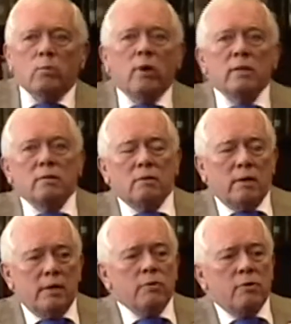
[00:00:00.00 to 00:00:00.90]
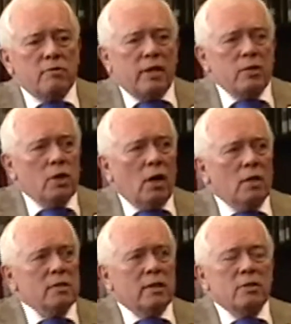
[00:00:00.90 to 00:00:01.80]
One is the history of St.
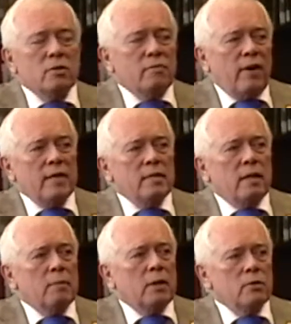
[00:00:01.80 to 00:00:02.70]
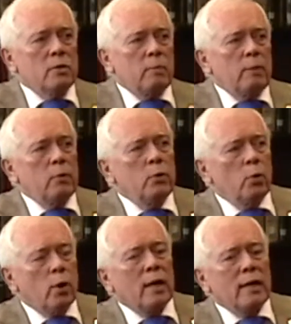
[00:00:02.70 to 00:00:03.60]
John's, and it's just fascinating because of the people who
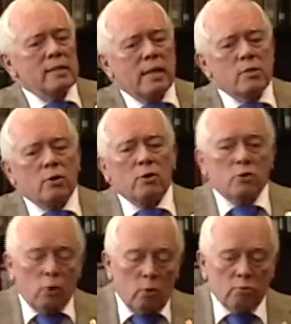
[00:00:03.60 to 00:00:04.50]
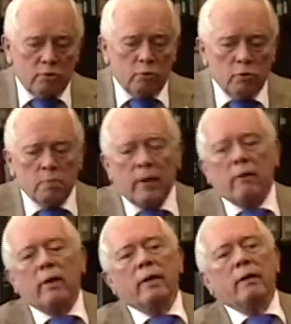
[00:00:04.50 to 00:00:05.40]
organized that church, Joel
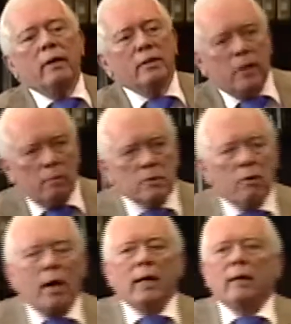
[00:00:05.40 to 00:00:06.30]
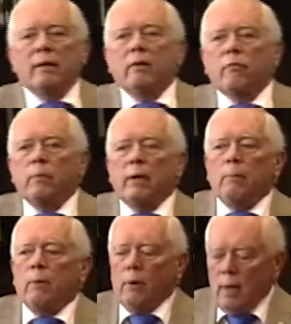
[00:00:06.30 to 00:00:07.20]
Shrewsbury and James Craig and different
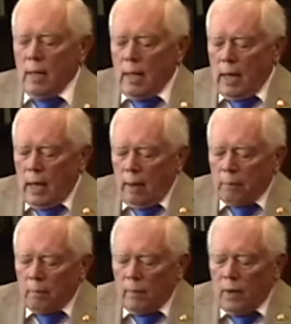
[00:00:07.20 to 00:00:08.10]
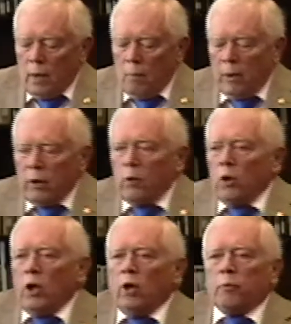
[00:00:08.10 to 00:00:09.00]
people. Uh,
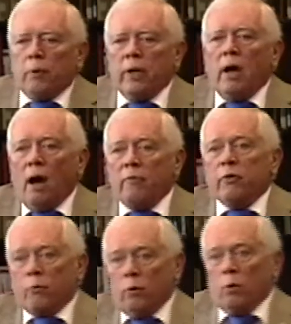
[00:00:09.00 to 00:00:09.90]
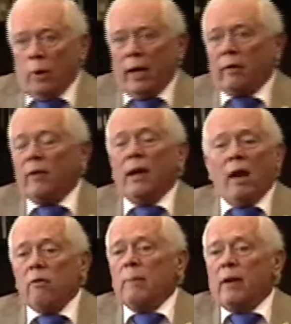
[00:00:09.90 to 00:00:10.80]
but it's pretty obvious real quick that
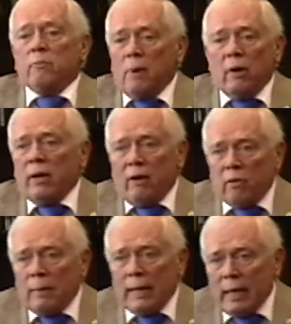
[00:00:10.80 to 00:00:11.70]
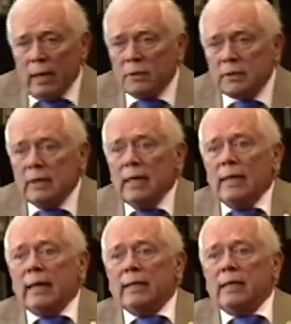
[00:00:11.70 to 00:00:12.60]
everybody's marrying everybody else,
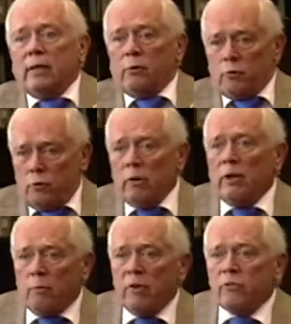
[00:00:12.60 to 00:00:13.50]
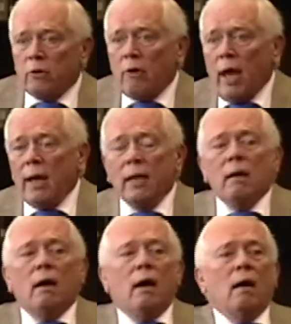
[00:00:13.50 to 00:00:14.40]
that they're truly
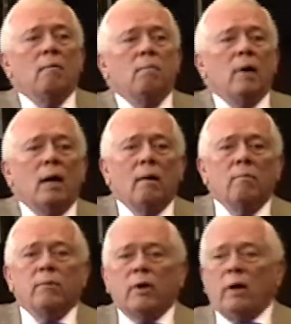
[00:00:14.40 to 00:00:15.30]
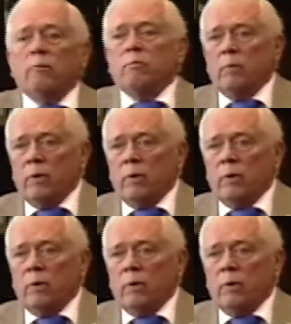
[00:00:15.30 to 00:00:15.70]
aristocratic, uh, uh you know,